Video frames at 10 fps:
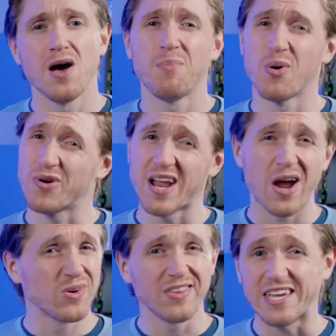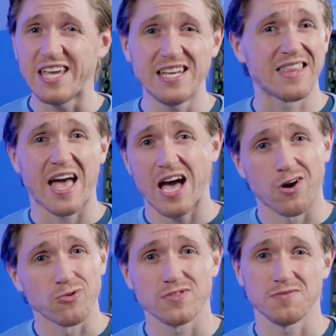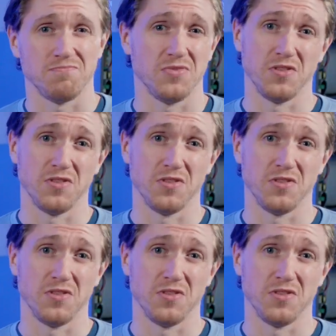But we're not really heating the house.